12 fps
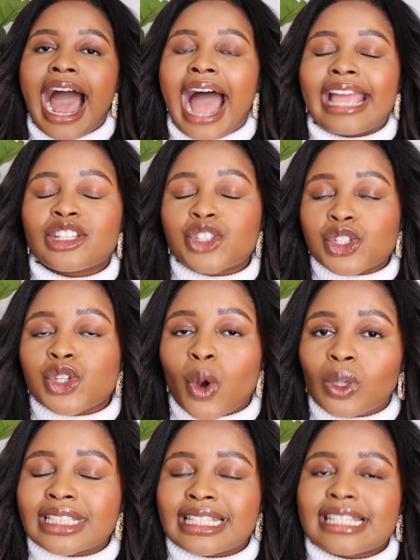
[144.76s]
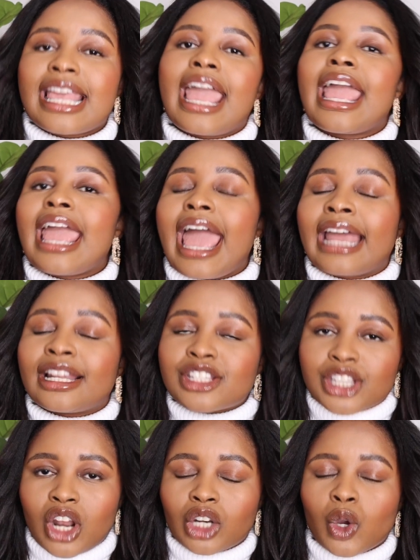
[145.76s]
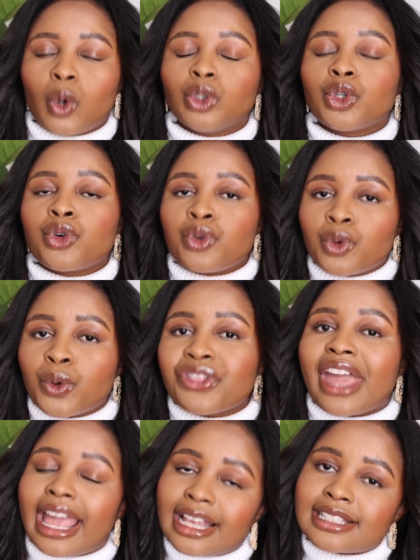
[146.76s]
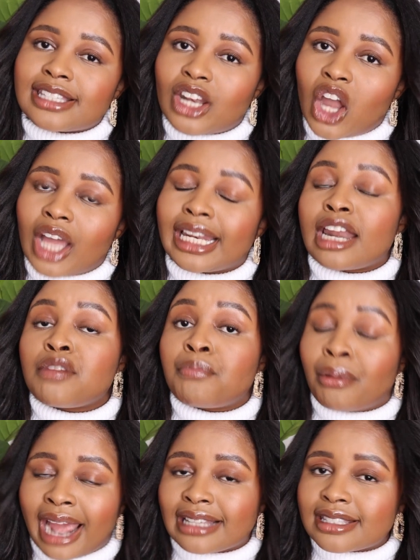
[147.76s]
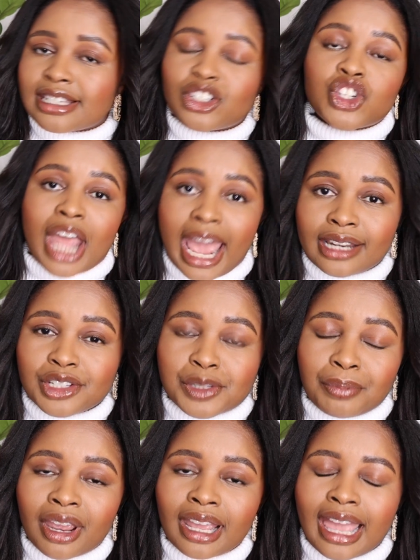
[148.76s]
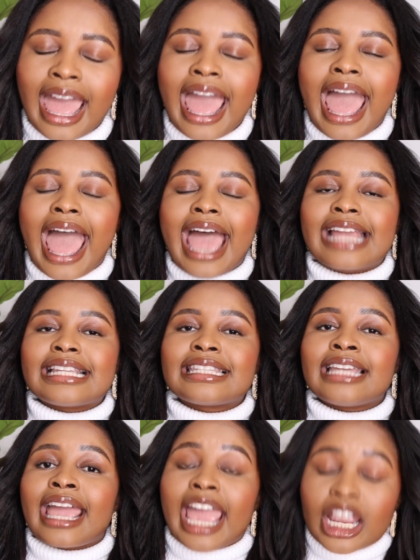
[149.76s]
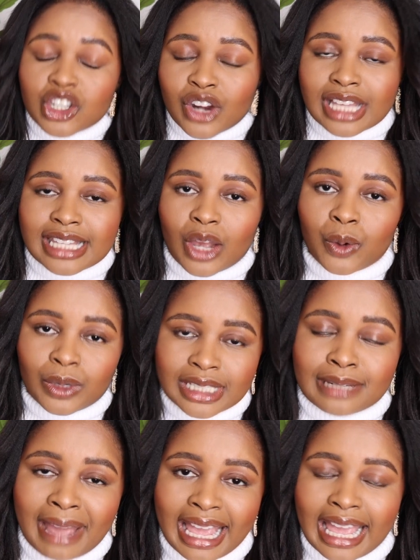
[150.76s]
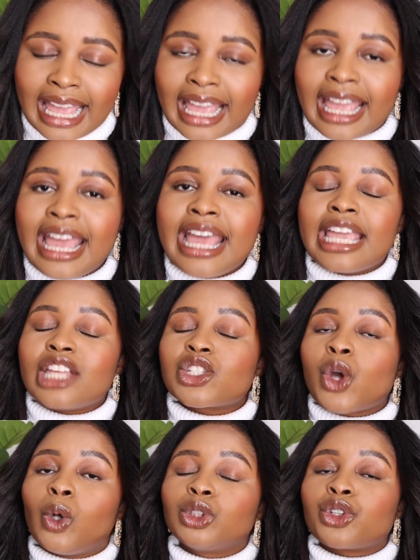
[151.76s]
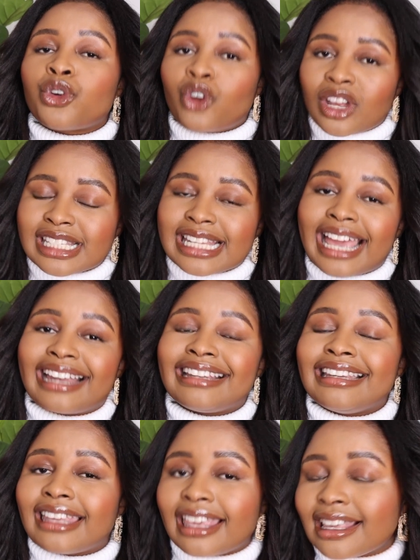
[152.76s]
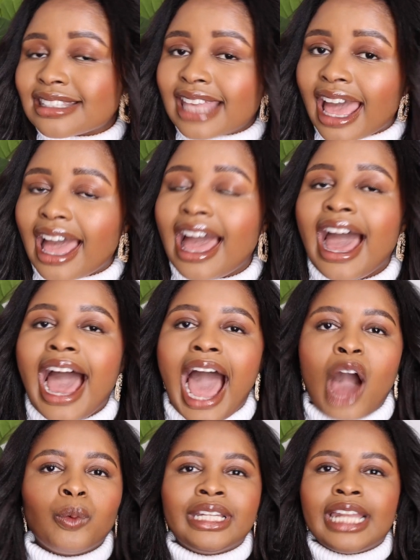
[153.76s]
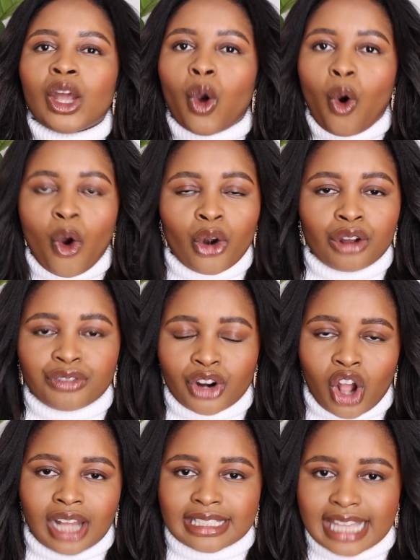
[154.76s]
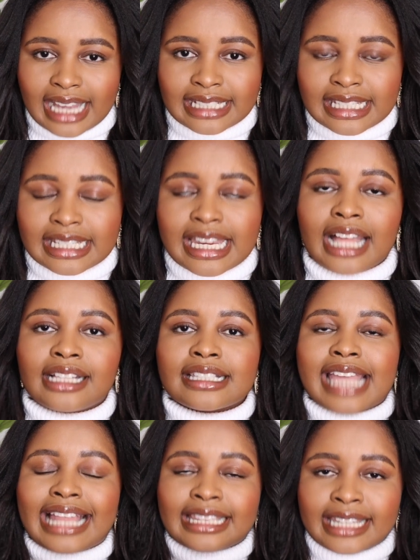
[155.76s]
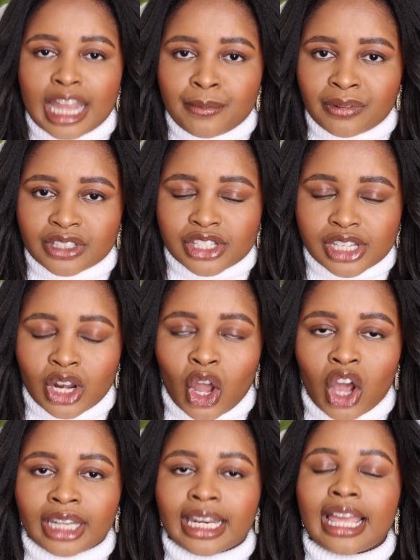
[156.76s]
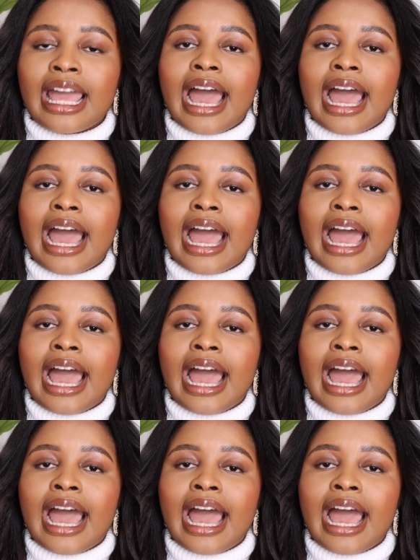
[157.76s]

I installed this hair at a salon called Ruth Hair Salon in Bryanston, Johannesburg, and the hairdresser who did my hair is called Rostanikita. I will link all of her contact details and the name of the salon